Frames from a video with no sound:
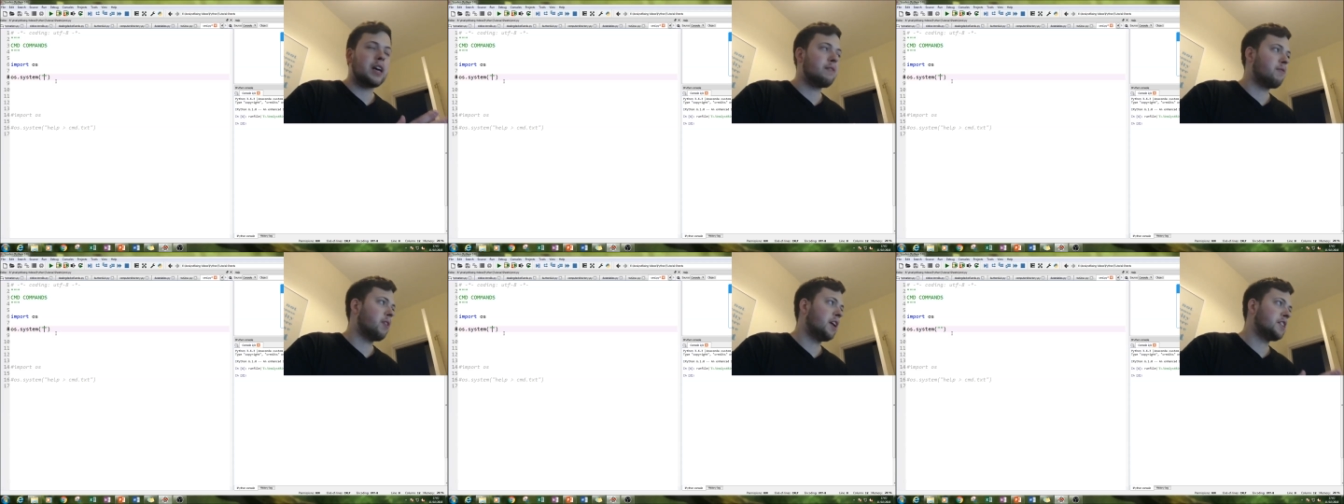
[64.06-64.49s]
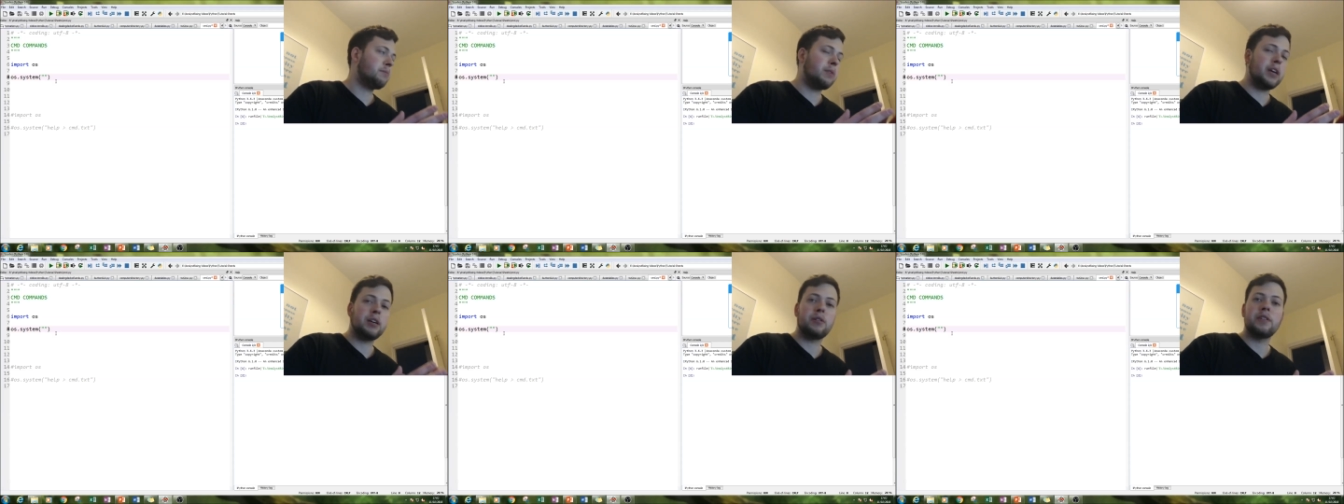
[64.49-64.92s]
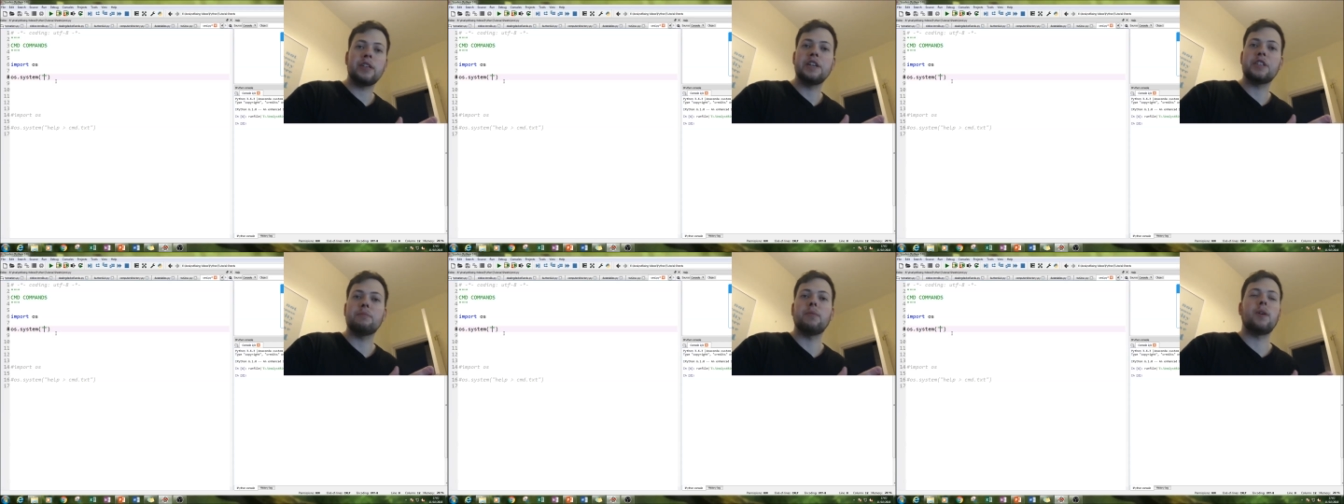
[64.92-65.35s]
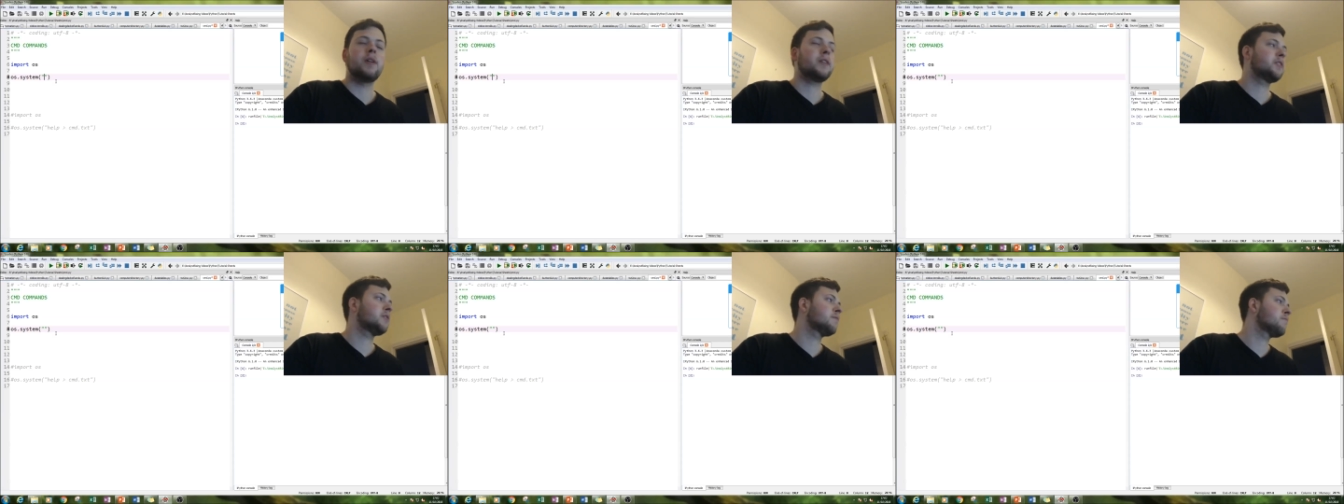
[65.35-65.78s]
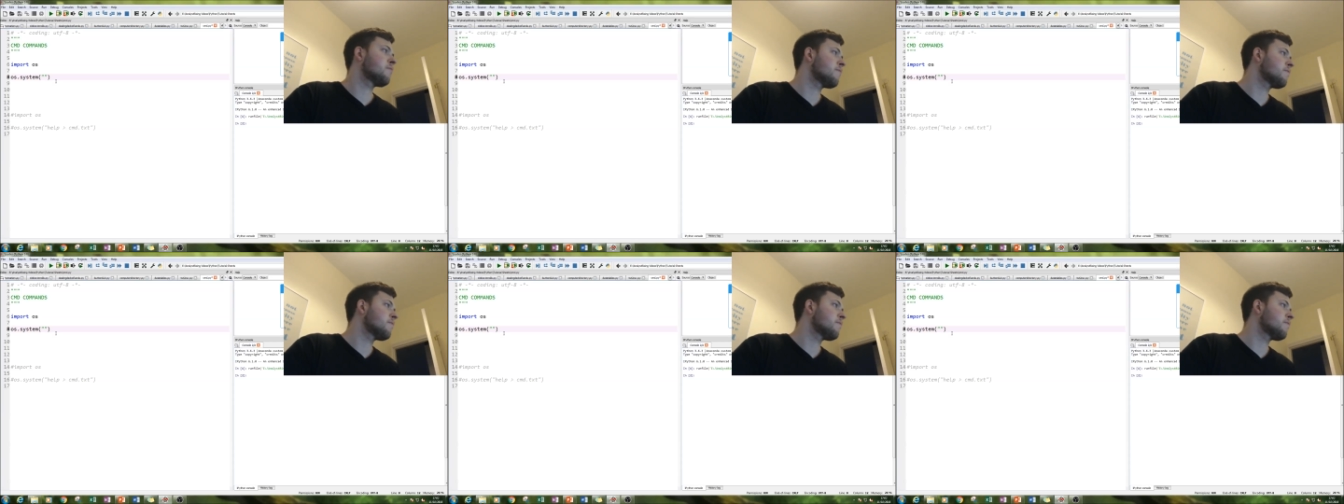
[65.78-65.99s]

therefore has to be in quotation marks.